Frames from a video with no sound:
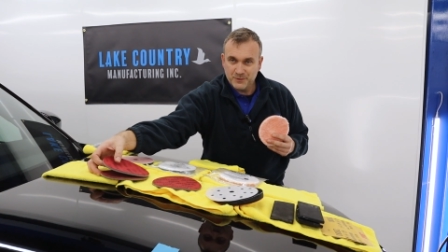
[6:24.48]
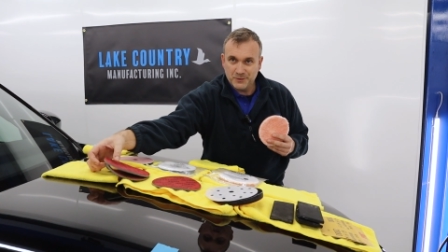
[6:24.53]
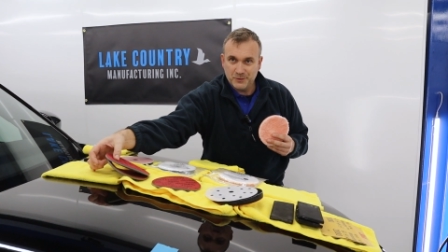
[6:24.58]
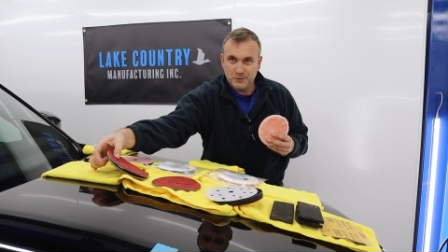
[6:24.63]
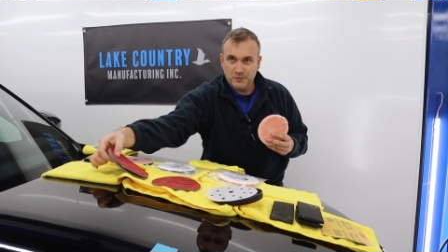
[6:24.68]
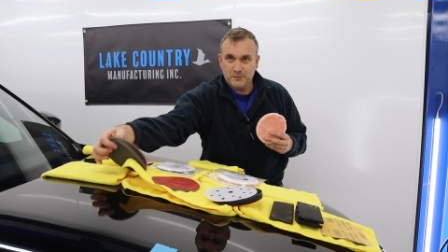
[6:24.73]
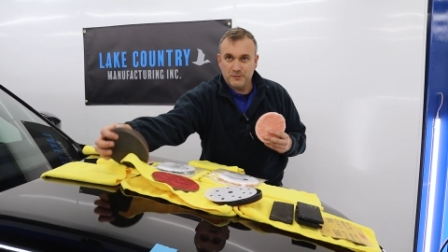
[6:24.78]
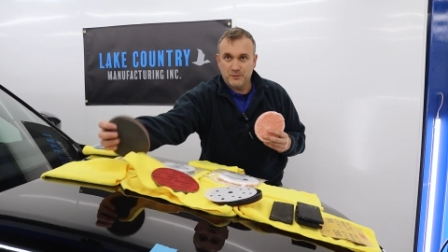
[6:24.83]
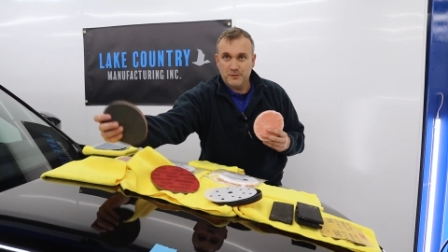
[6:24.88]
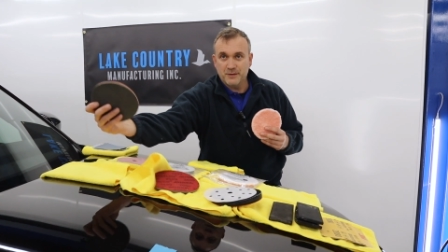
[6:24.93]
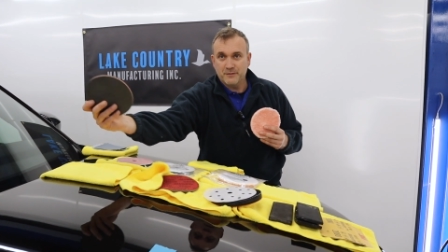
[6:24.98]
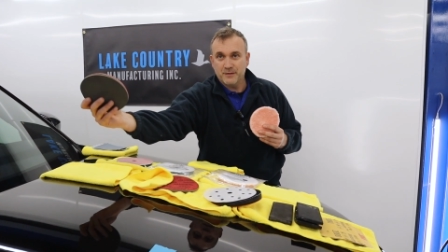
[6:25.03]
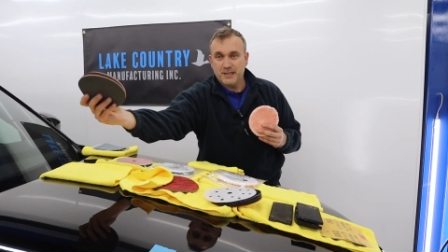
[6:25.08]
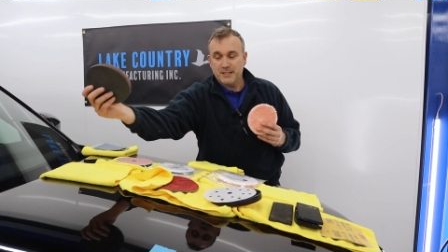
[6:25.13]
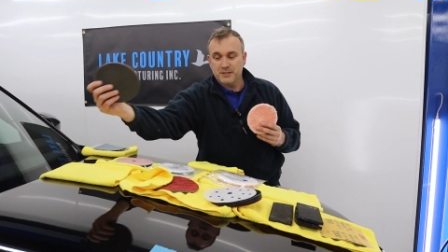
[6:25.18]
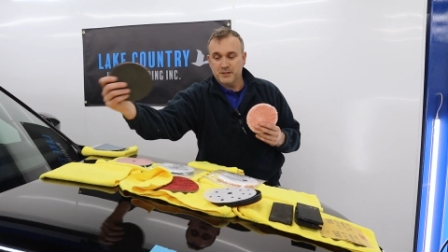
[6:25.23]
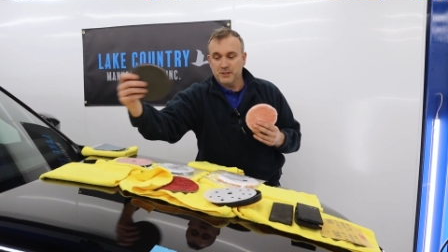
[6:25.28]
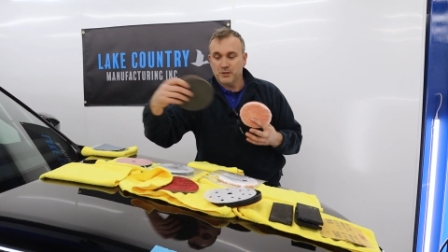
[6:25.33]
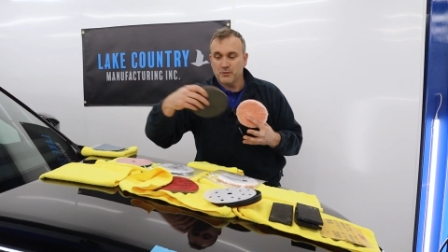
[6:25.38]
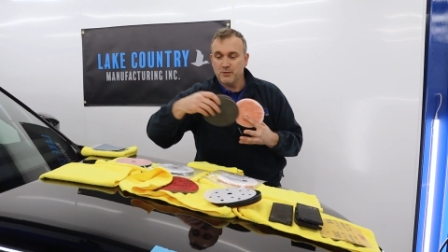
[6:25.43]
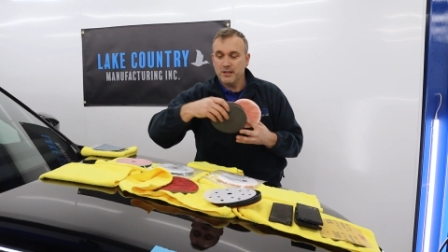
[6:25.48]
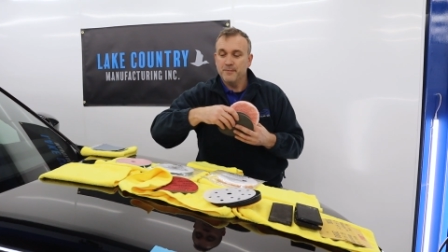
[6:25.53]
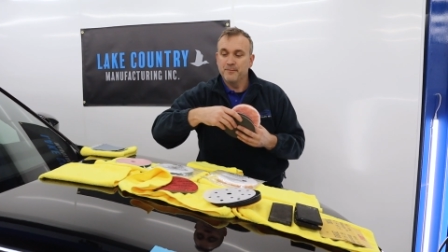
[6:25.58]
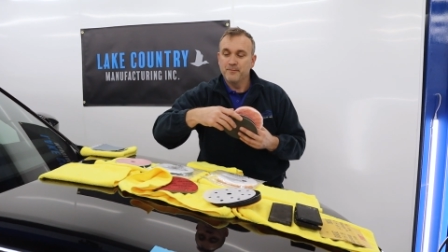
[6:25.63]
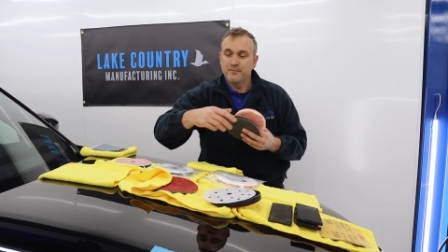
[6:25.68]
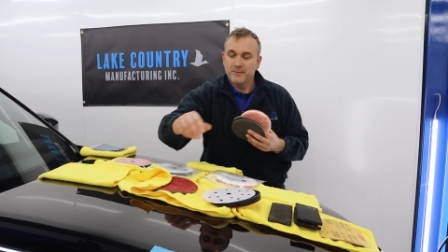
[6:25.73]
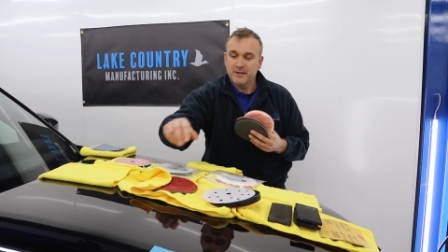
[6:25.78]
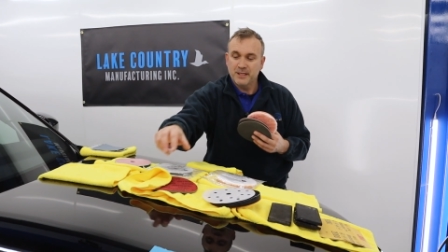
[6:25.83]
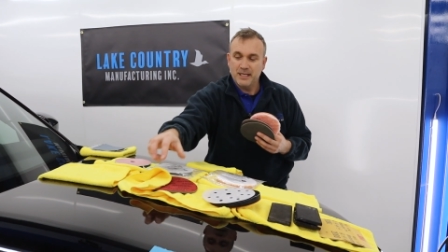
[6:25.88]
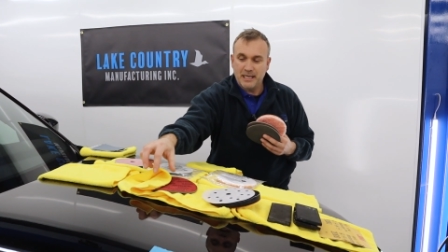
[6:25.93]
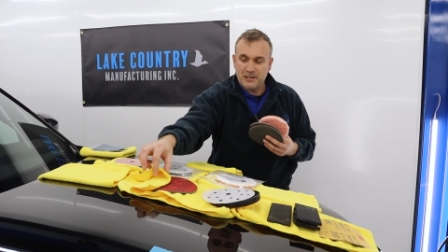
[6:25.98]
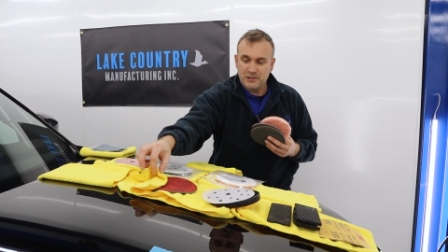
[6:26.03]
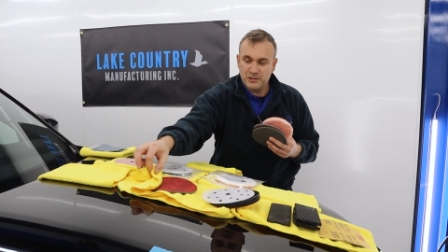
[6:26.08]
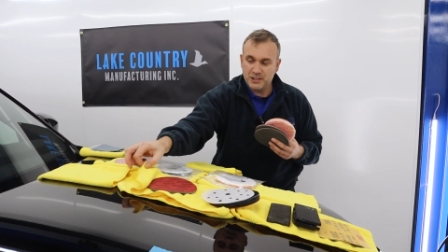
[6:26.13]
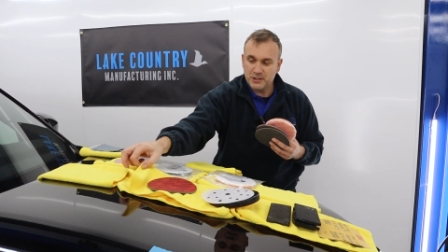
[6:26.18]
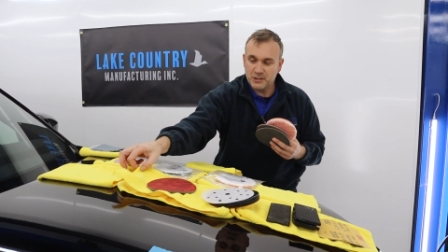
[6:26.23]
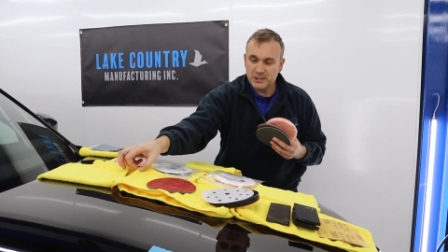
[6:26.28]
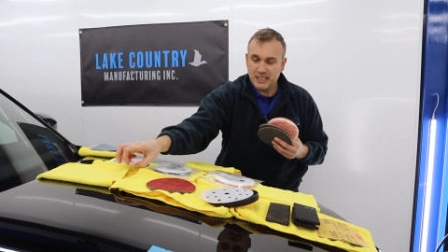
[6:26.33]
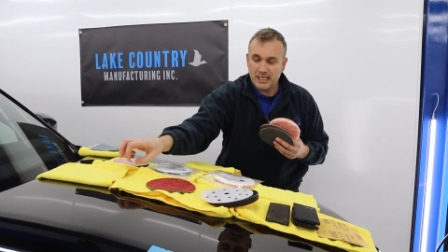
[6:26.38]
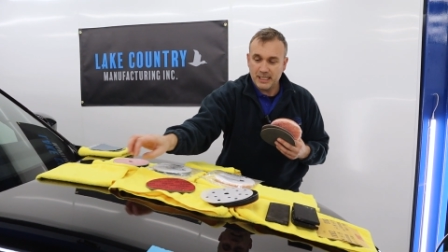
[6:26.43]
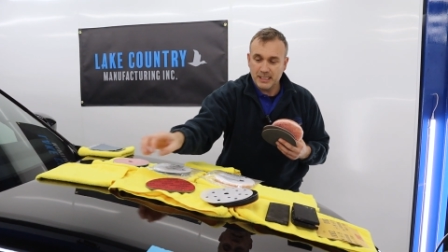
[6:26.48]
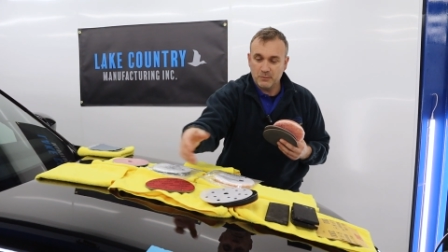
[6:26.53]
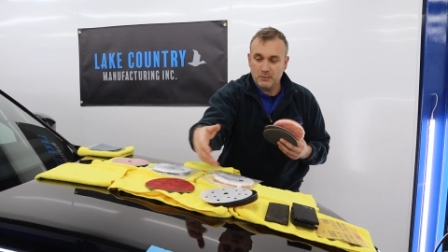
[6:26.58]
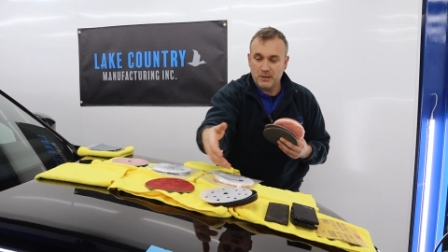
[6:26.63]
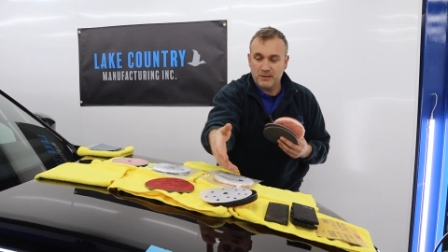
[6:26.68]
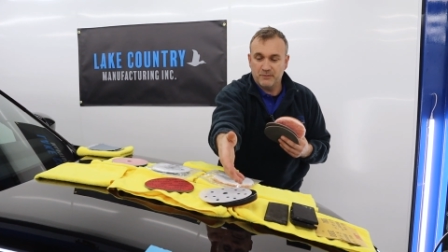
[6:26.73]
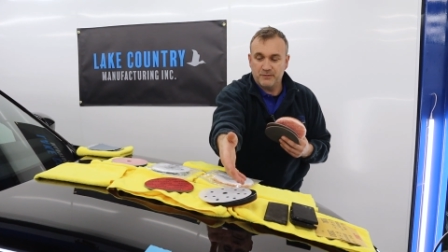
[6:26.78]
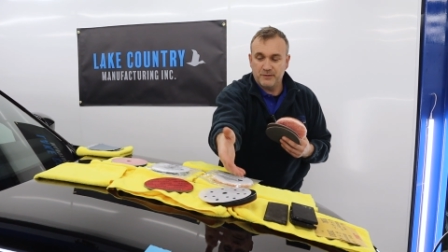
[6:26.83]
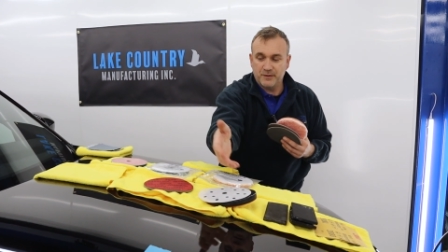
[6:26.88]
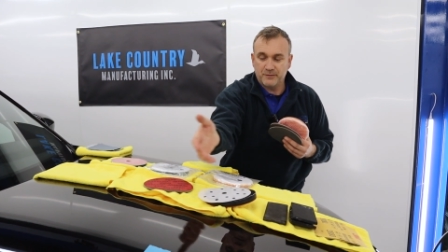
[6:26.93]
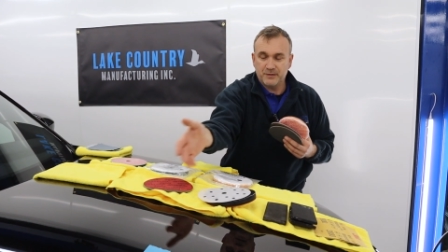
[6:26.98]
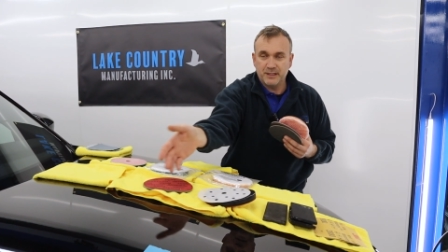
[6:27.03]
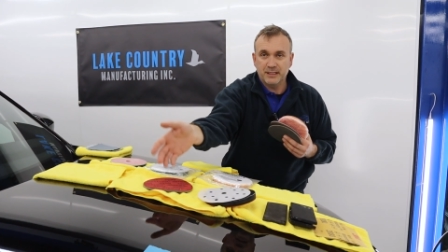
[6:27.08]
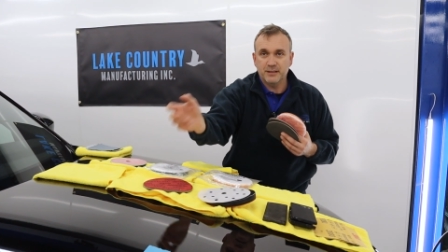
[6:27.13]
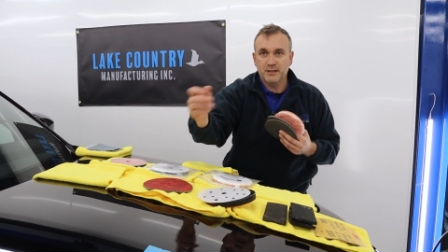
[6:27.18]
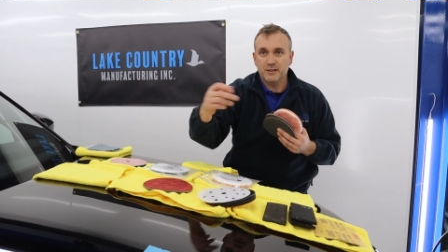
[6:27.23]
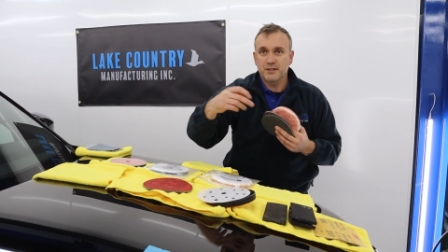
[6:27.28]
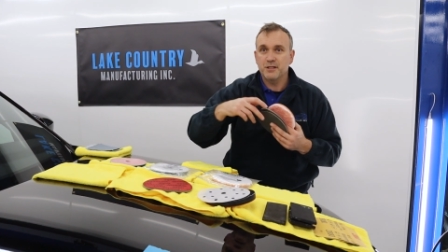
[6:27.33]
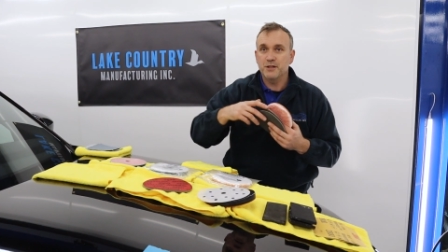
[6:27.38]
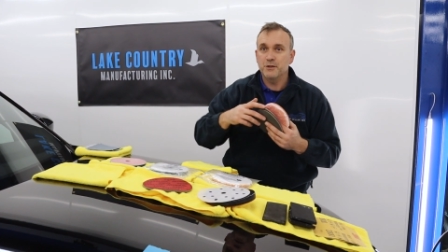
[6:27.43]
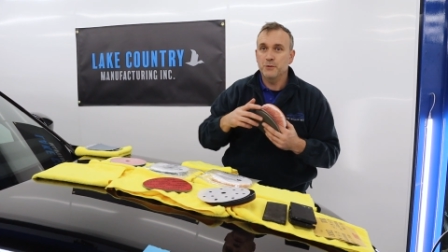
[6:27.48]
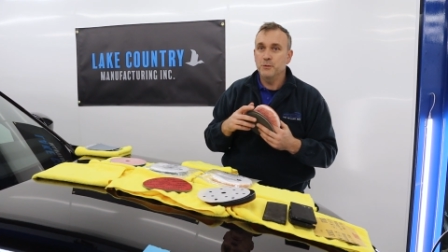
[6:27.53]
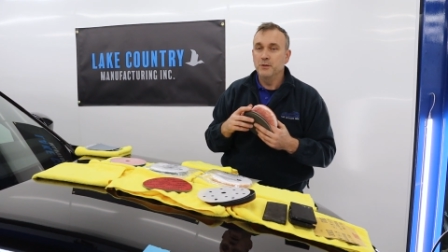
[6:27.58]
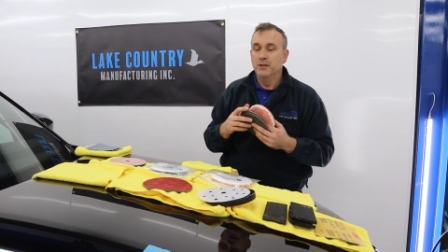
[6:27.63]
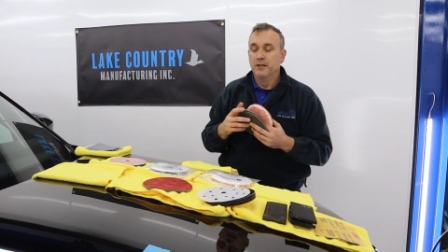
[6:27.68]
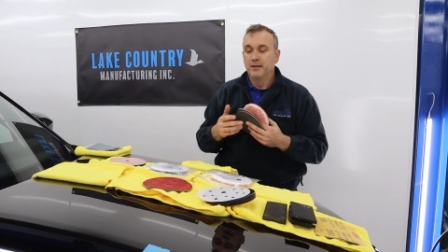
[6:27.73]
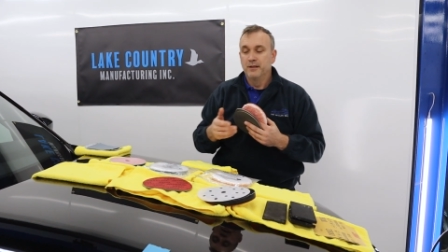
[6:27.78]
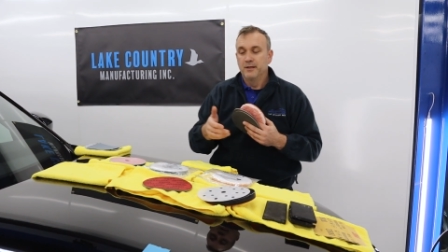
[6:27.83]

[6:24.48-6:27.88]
or 3000 grit and just say went 15 and 2,